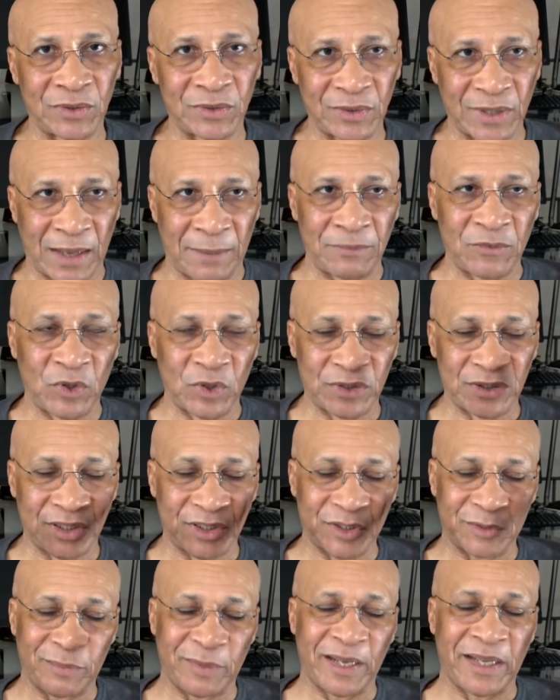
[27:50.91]
I'm just
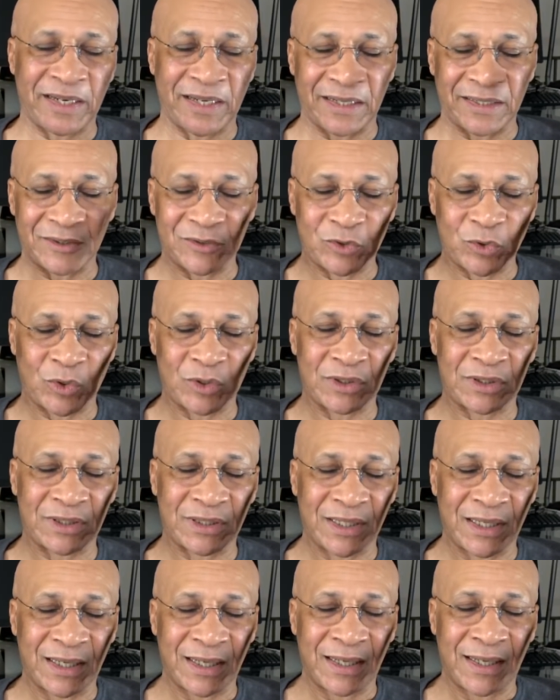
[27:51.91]
explaining. Don't
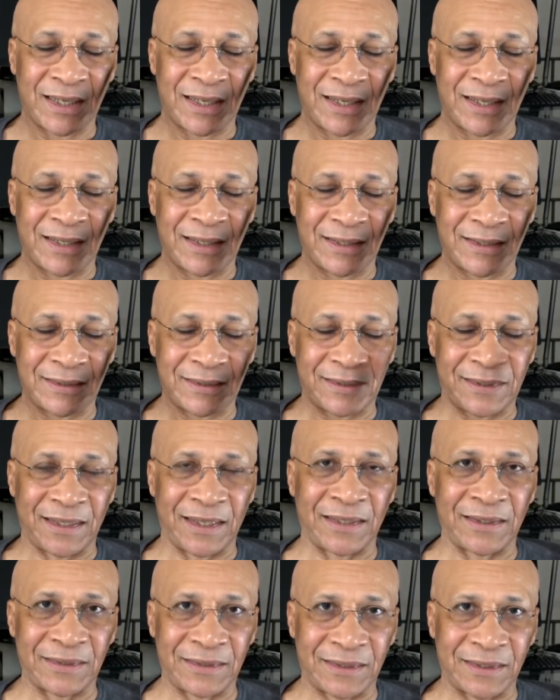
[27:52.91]

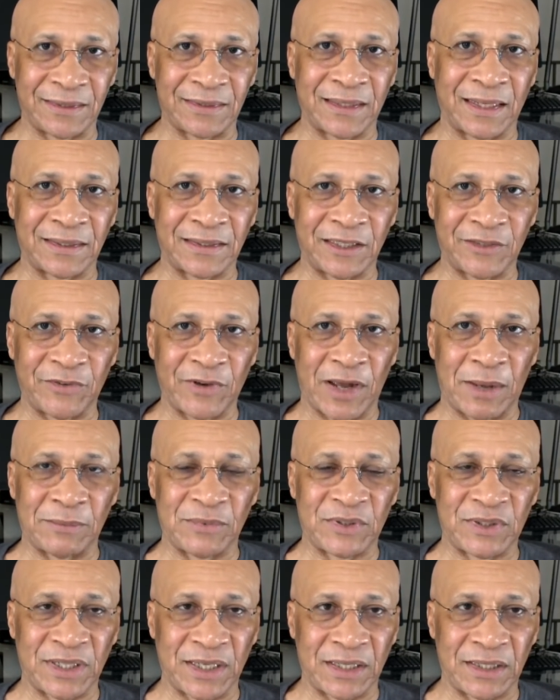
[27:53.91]
take this as if I'm
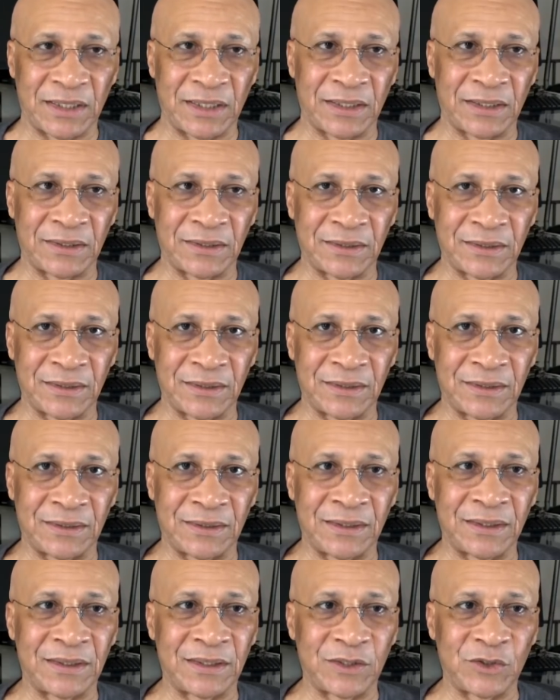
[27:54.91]
saying
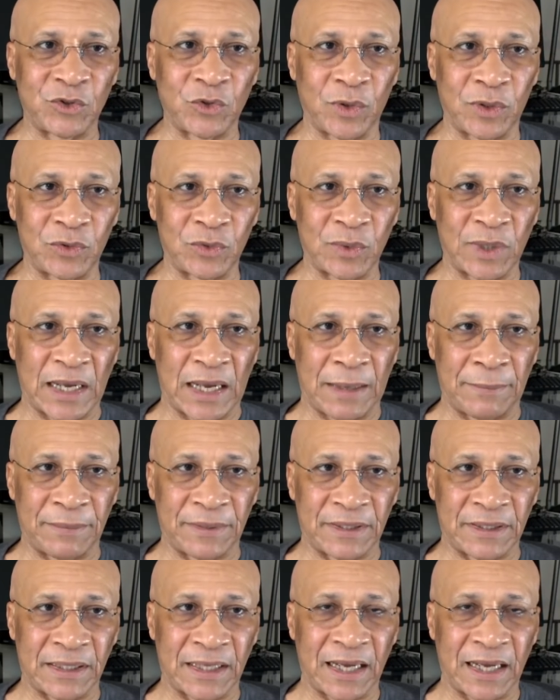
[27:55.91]
this is going to happen.